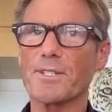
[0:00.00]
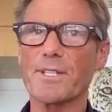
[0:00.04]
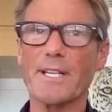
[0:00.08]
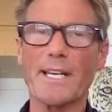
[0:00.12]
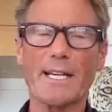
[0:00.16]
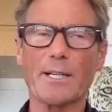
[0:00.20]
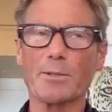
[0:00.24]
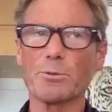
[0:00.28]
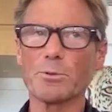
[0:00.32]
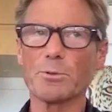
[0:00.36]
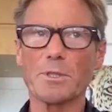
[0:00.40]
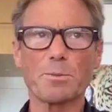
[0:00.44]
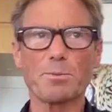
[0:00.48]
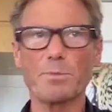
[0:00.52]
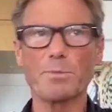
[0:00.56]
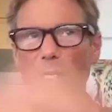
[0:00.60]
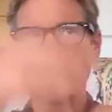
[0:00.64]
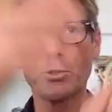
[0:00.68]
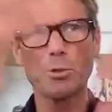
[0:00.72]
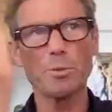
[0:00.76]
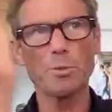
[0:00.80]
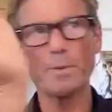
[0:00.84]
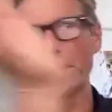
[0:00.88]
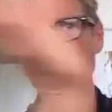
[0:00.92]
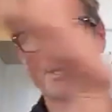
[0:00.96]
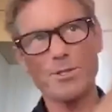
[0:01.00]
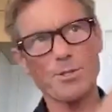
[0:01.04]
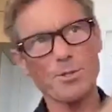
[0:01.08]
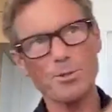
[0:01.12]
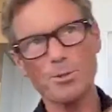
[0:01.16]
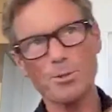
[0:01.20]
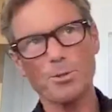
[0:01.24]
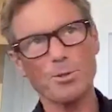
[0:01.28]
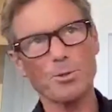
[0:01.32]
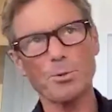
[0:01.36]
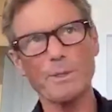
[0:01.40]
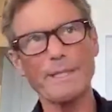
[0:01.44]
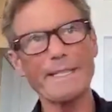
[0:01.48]
saying, well, look, by all means
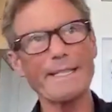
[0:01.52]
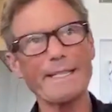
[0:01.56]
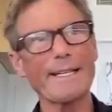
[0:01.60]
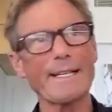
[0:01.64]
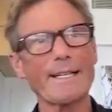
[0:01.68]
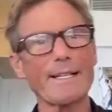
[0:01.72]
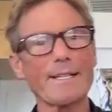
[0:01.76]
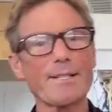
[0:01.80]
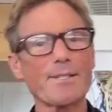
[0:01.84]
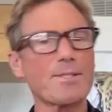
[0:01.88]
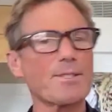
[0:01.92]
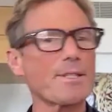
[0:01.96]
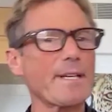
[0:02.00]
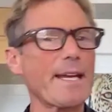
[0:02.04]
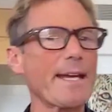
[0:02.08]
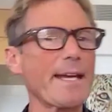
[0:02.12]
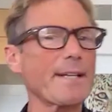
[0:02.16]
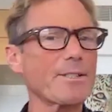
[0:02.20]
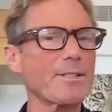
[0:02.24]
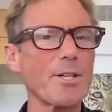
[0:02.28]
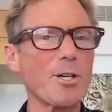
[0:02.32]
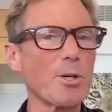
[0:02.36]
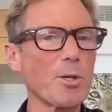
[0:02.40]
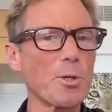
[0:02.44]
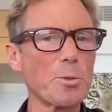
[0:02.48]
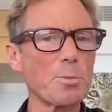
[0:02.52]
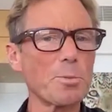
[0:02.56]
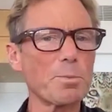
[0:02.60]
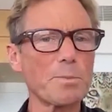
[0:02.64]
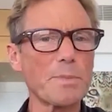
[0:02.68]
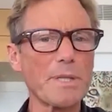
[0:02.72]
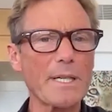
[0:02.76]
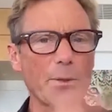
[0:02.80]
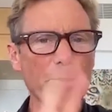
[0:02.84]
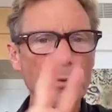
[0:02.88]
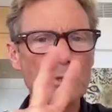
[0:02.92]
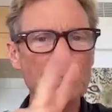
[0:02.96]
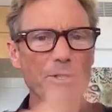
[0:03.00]
do 3 days at home,
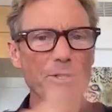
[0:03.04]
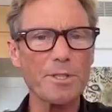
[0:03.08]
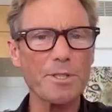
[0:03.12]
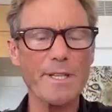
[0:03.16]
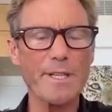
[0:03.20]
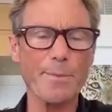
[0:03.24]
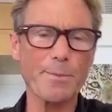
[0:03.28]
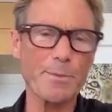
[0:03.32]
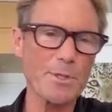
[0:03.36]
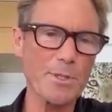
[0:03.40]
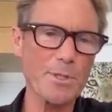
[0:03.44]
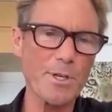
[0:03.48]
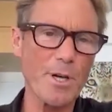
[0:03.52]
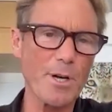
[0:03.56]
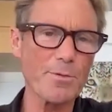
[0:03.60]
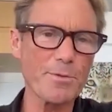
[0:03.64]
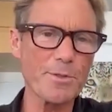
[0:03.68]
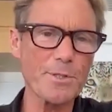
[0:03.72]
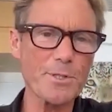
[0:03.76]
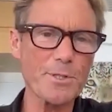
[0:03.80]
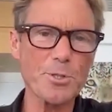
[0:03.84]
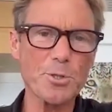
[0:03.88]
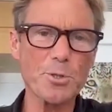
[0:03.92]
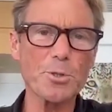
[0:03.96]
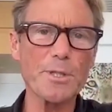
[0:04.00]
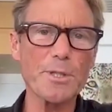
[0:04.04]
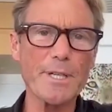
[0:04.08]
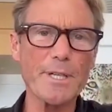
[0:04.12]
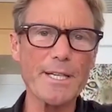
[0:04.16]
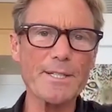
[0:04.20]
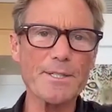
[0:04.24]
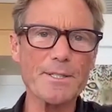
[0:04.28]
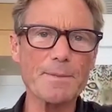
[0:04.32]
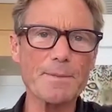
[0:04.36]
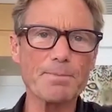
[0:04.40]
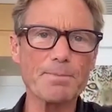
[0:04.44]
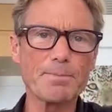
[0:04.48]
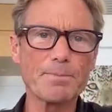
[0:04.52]
but I want you to come to the office 2
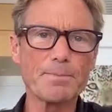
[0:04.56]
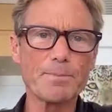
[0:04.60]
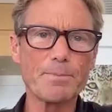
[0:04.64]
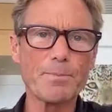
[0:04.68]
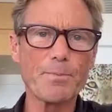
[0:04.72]
days.